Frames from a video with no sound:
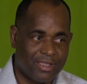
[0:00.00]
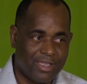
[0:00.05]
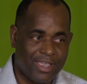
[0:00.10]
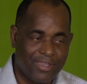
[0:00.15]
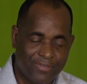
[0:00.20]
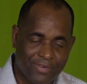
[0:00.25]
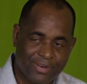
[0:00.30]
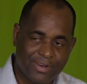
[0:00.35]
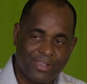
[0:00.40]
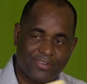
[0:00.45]

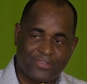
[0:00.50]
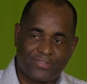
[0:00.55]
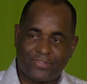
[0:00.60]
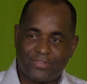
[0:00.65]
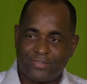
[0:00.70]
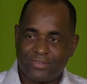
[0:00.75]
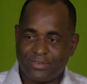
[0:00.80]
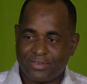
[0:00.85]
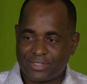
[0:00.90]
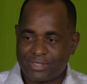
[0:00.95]
Even if
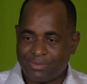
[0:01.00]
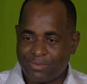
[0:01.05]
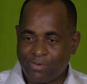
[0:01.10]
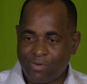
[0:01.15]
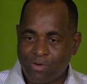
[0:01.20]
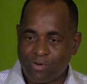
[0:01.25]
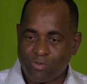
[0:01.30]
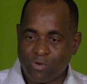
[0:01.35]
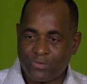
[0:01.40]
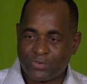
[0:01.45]
some of
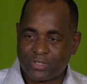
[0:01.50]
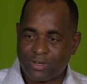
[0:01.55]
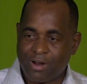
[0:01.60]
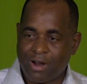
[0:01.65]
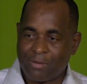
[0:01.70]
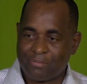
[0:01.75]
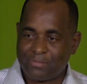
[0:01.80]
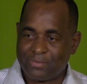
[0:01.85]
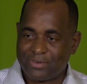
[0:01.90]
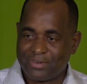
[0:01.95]
our roofs are
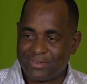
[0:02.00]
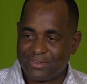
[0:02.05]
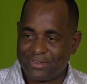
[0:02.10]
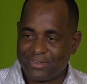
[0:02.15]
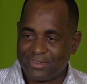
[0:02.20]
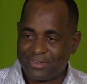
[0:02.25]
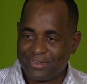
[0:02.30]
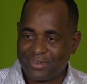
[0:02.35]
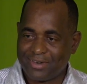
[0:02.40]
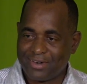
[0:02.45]
up,
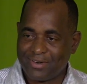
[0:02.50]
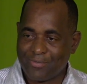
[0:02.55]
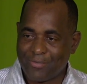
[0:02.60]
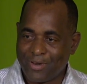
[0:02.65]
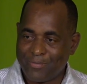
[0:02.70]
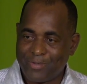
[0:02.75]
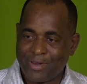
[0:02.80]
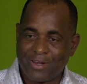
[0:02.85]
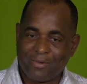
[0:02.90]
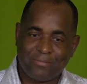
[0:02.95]

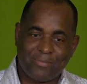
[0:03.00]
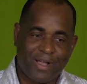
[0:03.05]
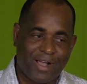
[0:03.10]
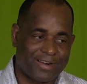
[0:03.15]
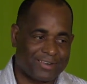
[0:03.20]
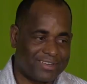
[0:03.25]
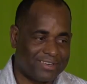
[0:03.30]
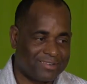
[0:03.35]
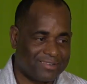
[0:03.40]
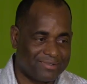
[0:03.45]
we've been
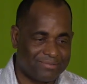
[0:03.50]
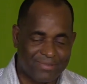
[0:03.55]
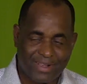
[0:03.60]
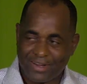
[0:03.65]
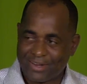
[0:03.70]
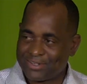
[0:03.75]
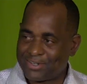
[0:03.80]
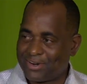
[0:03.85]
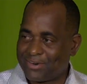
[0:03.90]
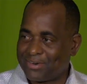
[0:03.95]
impacted by
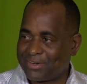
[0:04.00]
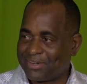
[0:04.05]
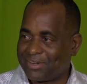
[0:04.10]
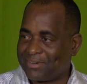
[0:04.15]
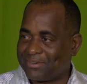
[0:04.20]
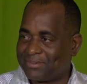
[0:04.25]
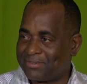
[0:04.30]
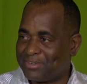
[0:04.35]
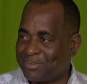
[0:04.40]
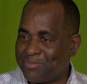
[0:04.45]
this
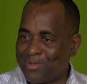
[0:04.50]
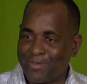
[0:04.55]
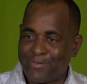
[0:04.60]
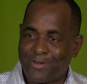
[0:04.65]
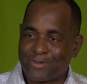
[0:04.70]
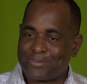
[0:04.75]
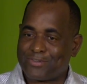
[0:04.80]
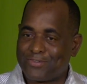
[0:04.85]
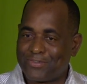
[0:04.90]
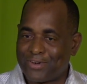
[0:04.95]
hurricane. You may have
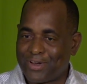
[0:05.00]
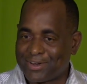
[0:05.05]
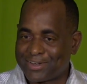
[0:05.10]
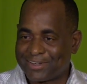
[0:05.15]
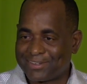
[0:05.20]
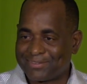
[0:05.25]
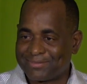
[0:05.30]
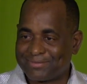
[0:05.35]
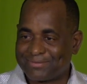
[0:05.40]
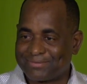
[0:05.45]
gotten flooded.